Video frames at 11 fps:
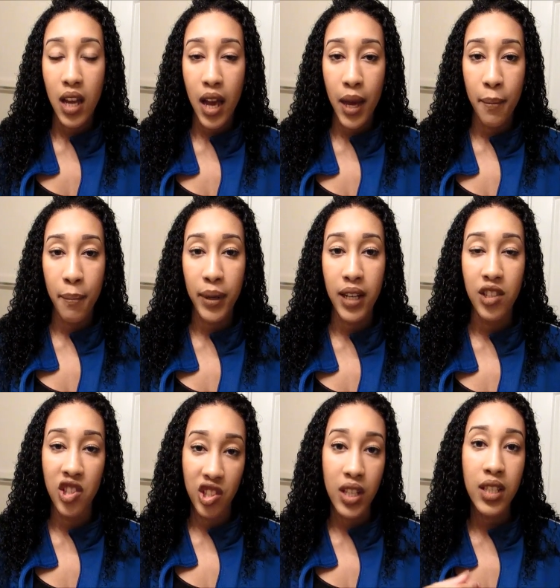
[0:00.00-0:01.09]
but
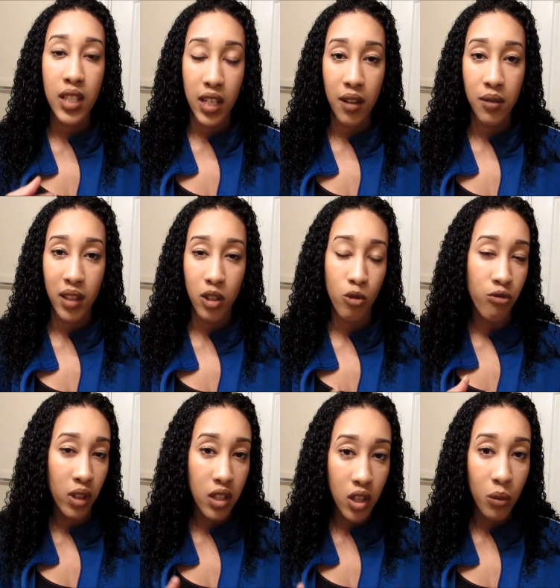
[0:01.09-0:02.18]
it's just enough so that you
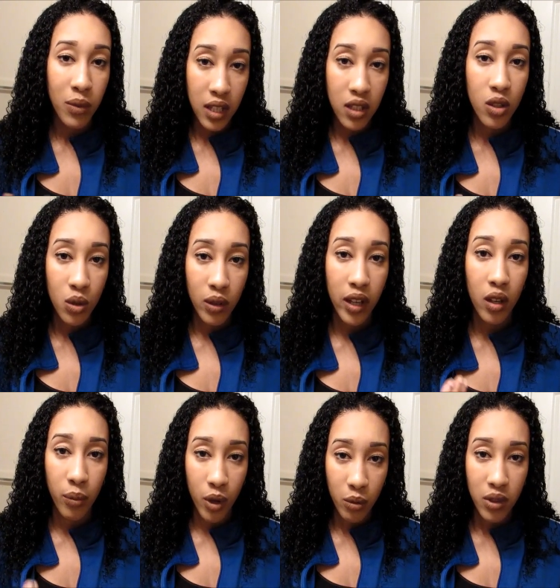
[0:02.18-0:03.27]
really don't need to do like a
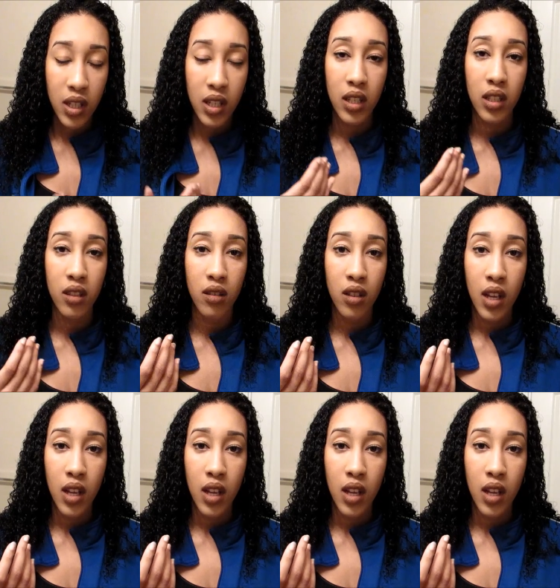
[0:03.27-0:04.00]
protein